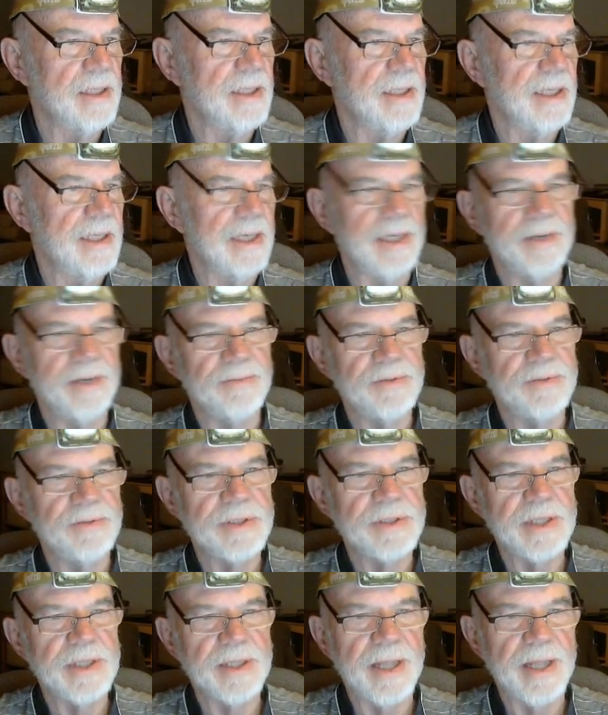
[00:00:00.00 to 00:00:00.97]
I love to
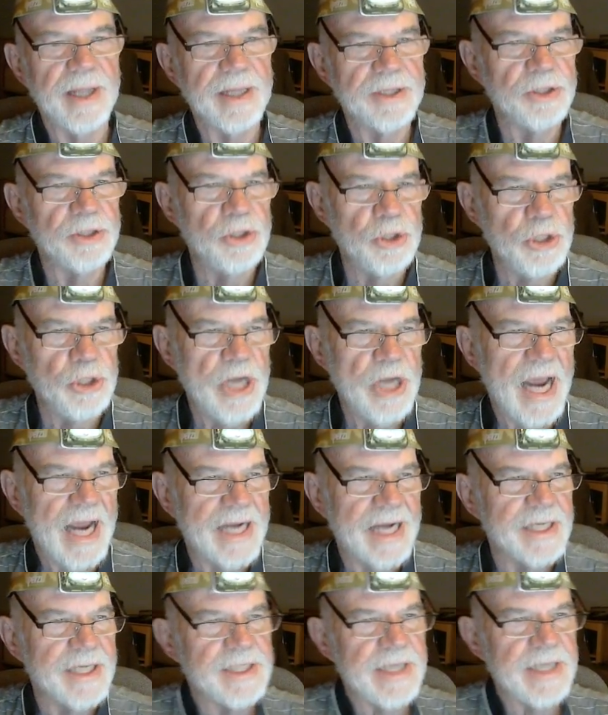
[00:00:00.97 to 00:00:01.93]
say that.
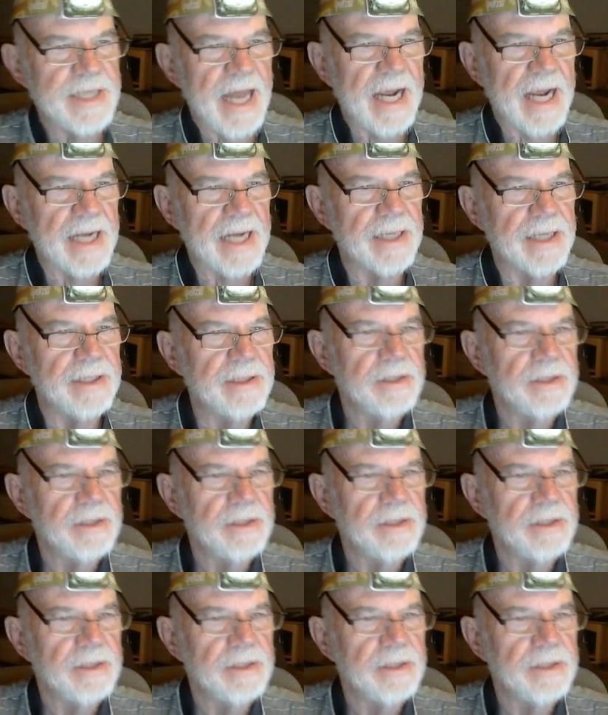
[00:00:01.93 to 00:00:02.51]
Jack stack.